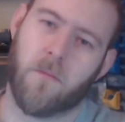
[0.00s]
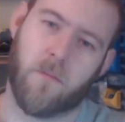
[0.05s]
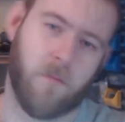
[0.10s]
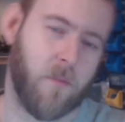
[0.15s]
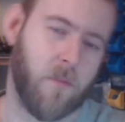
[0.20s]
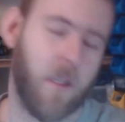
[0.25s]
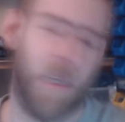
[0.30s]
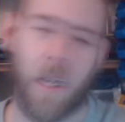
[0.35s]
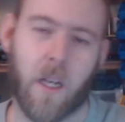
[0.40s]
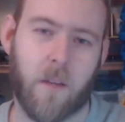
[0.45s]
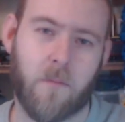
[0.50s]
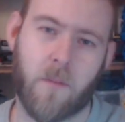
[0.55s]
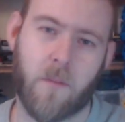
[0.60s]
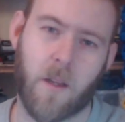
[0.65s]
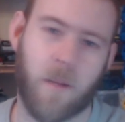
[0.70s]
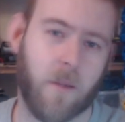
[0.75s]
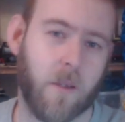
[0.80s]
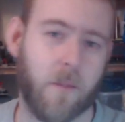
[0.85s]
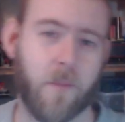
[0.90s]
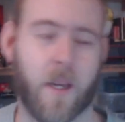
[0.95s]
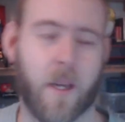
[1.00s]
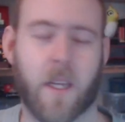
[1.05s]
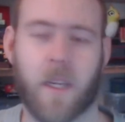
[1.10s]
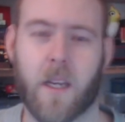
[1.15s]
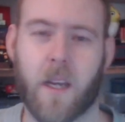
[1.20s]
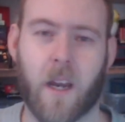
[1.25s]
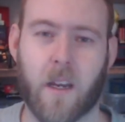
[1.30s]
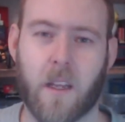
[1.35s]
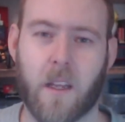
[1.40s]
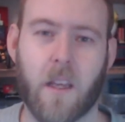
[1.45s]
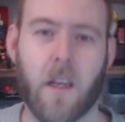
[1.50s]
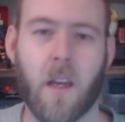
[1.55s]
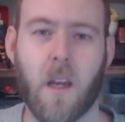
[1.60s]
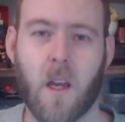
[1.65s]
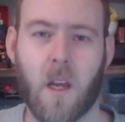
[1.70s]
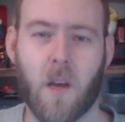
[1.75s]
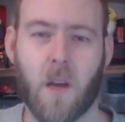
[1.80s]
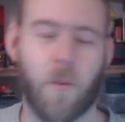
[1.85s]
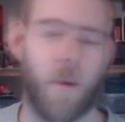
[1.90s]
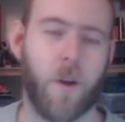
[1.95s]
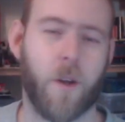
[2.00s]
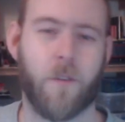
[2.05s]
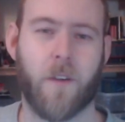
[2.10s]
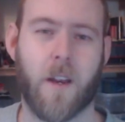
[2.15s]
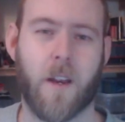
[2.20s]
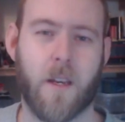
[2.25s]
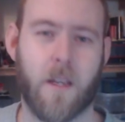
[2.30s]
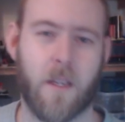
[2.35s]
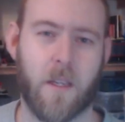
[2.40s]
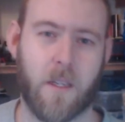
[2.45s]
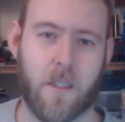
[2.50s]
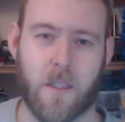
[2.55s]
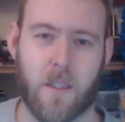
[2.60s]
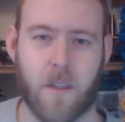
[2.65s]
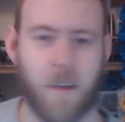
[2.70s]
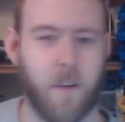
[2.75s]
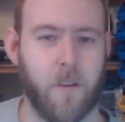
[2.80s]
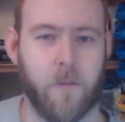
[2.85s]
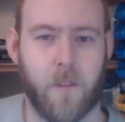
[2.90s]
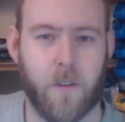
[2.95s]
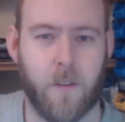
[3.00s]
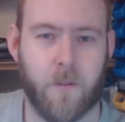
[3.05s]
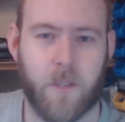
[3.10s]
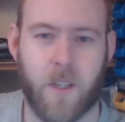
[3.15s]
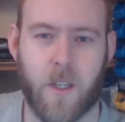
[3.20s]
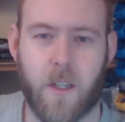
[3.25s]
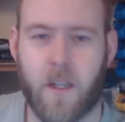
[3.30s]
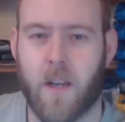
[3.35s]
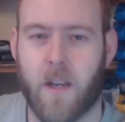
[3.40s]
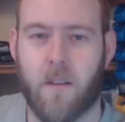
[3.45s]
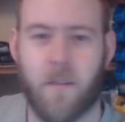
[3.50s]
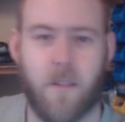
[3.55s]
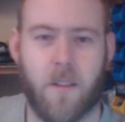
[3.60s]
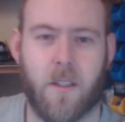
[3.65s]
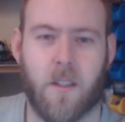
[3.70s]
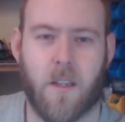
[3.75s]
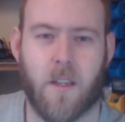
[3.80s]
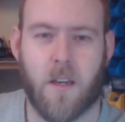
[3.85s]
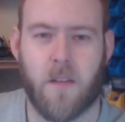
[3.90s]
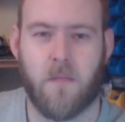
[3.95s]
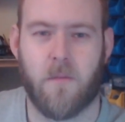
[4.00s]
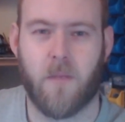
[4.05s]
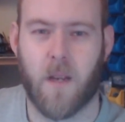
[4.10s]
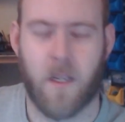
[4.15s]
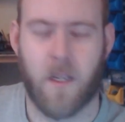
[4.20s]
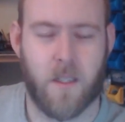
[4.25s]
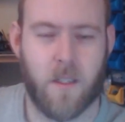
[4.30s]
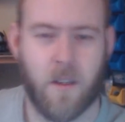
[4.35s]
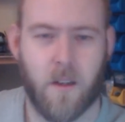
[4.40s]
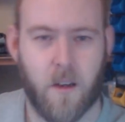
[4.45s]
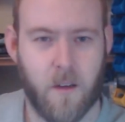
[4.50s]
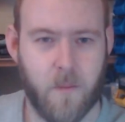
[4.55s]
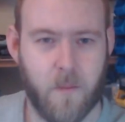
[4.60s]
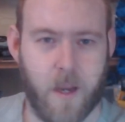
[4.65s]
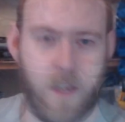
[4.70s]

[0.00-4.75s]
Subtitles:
you know, nobody's making any wide radius 9-volt turnouts, so it's not a major